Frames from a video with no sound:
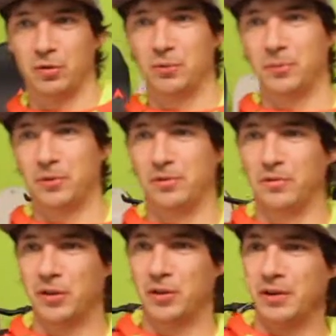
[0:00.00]
go through a
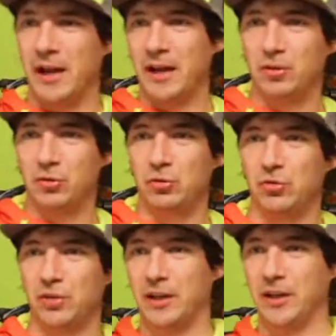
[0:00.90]
piece of gear that I
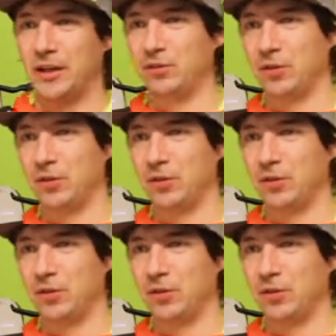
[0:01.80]
use and I